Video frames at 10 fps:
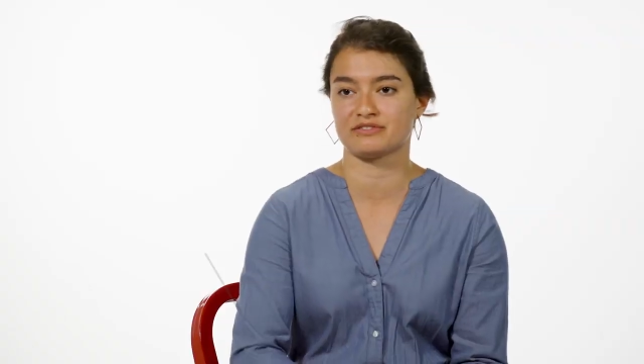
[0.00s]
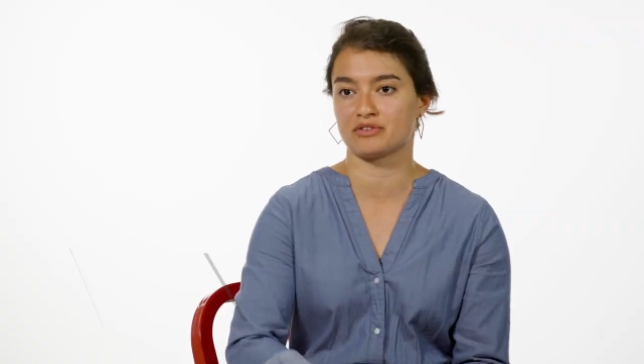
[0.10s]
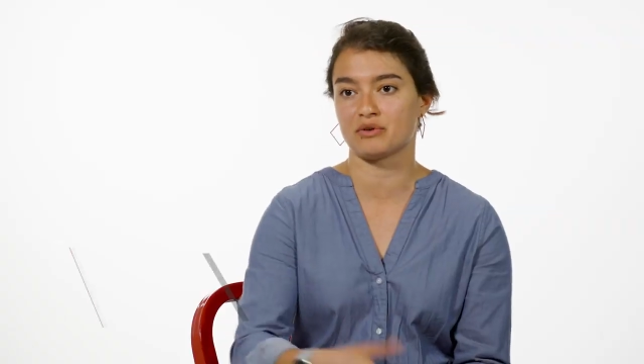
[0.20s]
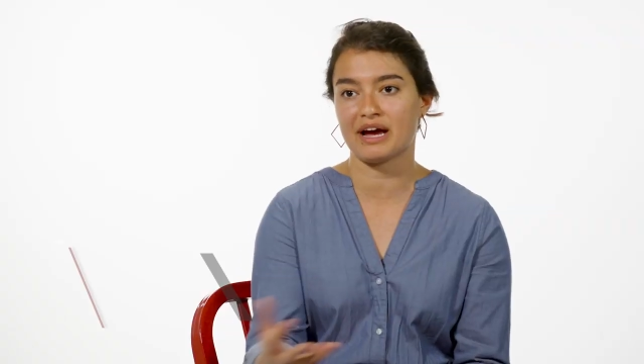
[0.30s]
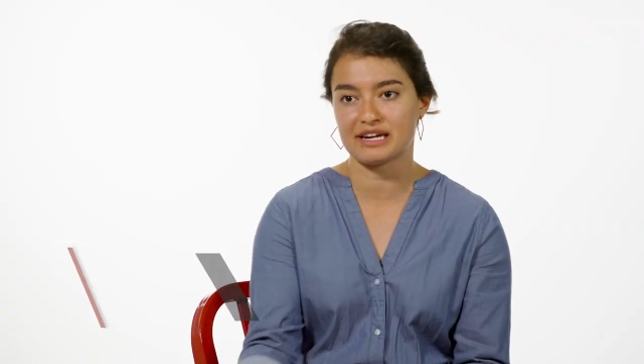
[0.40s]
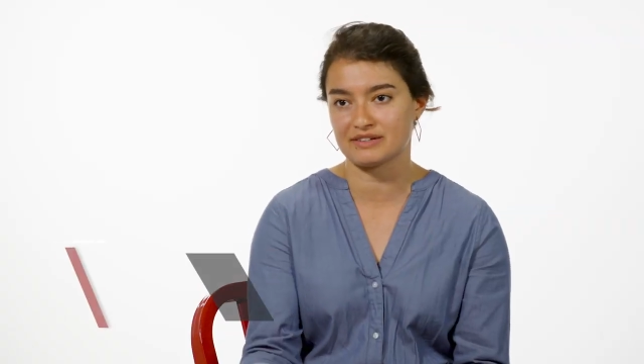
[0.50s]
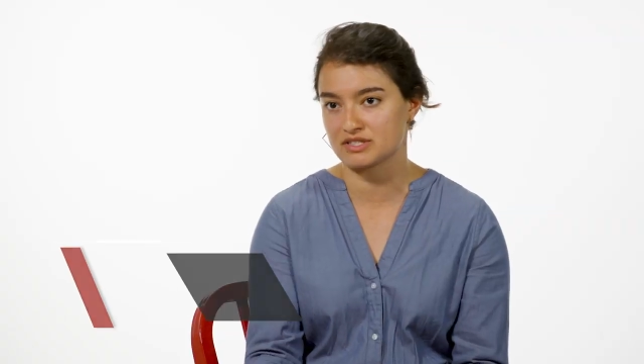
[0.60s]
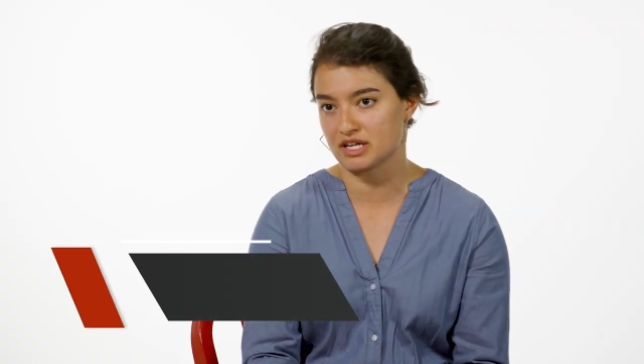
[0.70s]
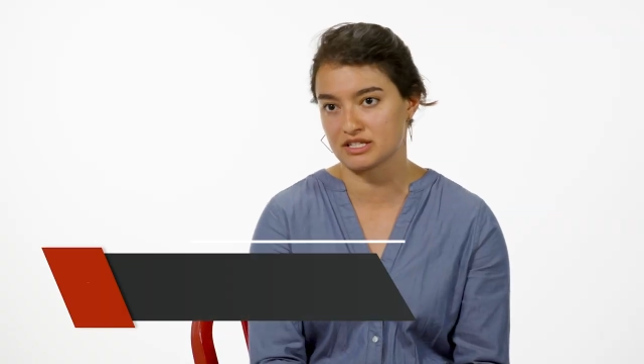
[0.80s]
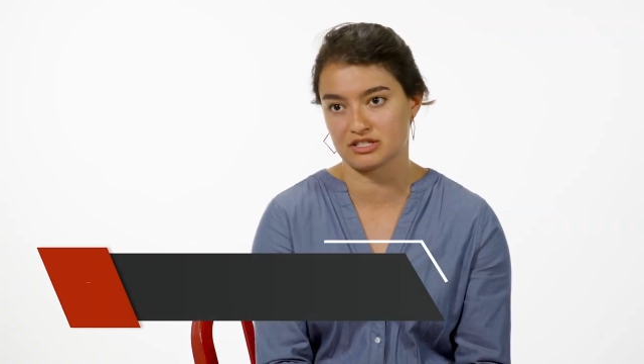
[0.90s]
a variety of
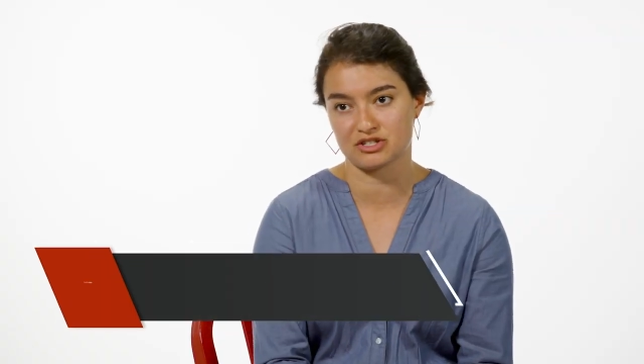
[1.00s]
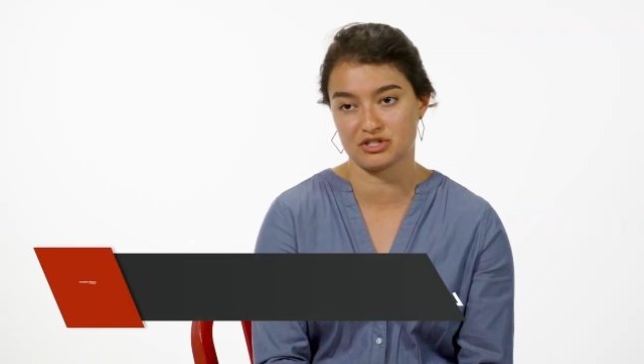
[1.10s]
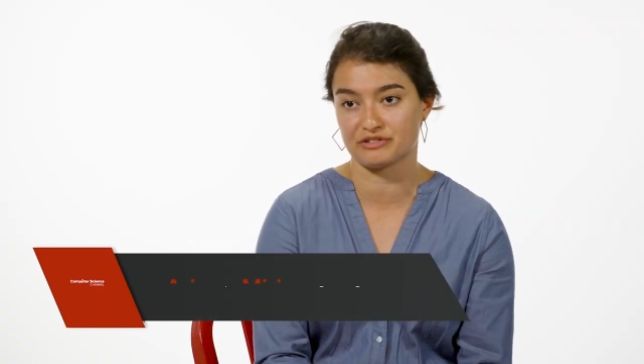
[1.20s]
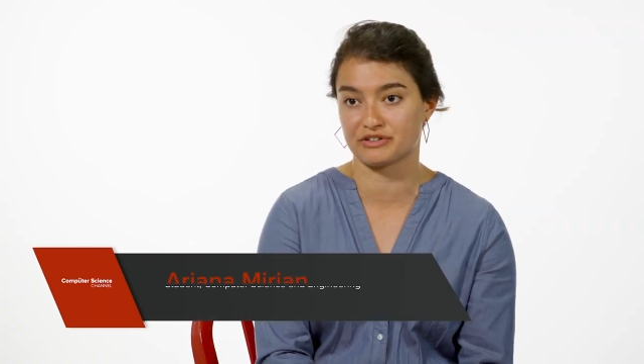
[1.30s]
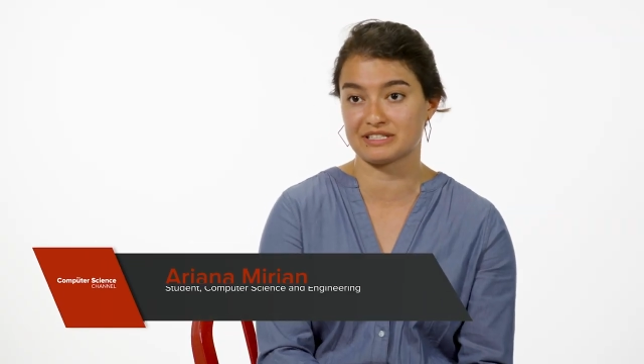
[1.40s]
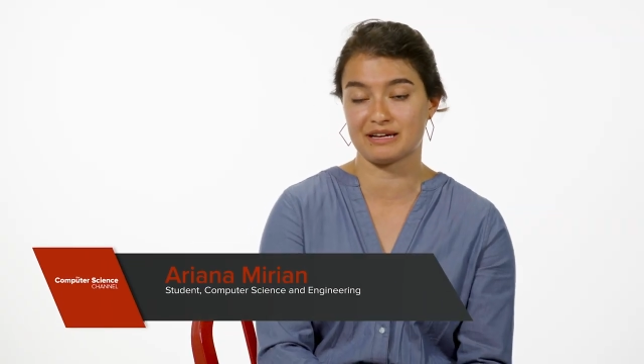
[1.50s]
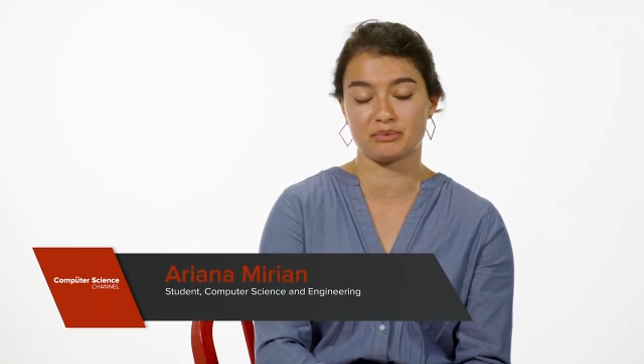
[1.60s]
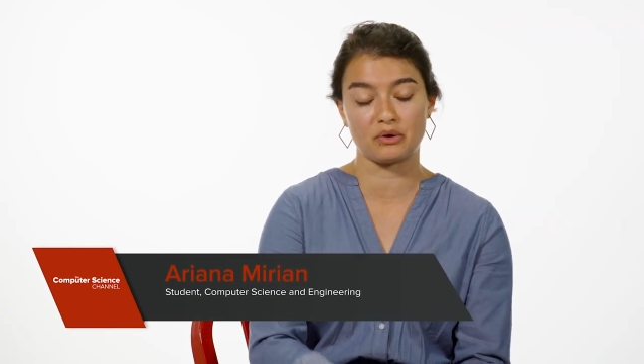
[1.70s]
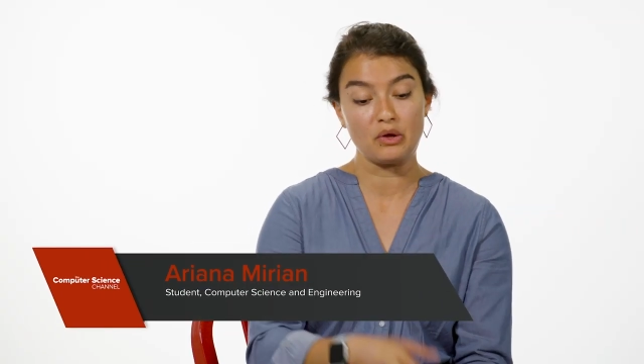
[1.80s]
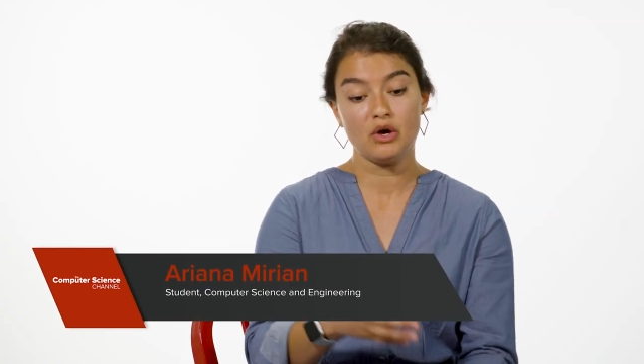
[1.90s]
studies that show, for
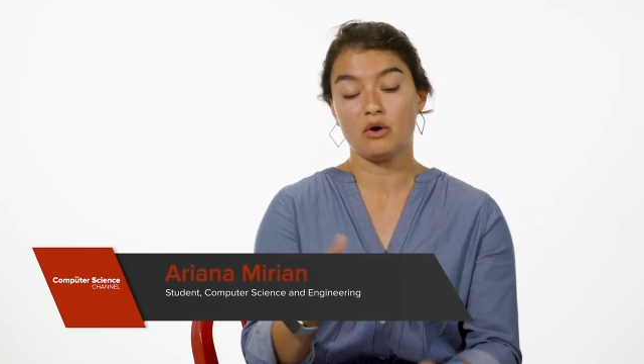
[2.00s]
example,